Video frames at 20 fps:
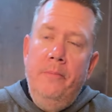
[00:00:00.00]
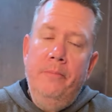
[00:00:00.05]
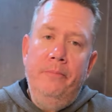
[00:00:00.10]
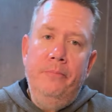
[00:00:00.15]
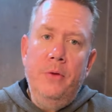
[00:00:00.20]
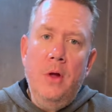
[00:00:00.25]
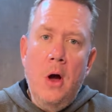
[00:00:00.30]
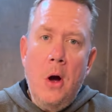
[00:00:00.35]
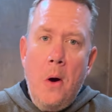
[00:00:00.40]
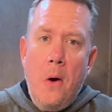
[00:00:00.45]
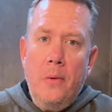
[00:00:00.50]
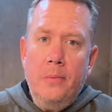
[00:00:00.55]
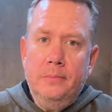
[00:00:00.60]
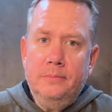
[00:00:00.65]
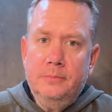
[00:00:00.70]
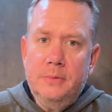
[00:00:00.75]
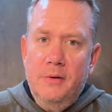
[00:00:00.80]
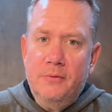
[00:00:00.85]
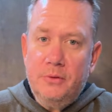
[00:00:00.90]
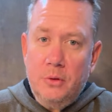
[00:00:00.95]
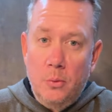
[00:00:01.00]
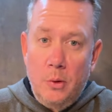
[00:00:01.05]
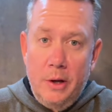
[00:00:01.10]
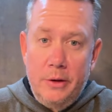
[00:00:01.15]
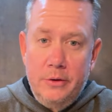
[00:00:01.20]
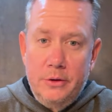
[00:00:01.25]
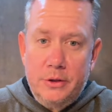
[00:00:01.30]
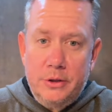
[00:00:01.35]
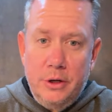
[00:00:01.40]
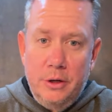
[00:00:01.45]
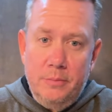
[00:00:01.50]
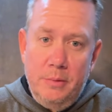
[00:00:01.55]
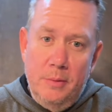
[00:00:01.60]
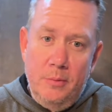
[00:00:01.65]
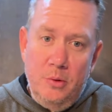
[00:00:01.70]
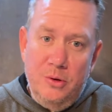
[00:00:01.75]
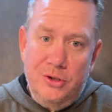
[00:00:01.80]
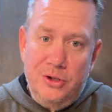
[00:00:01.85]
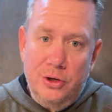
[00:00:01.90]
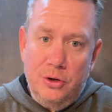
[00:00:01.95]
No. If the weather's good, maybe
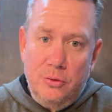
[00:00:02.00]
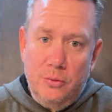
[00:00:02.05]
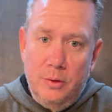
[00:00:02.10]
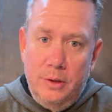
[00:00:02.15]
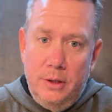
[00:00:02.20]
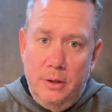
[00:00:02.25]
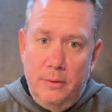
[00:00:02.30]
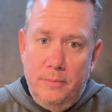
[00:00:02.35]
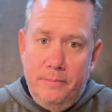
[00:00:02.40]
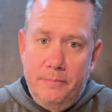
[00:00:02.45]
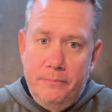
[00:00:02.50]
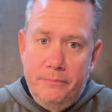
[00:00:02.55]
we should grill.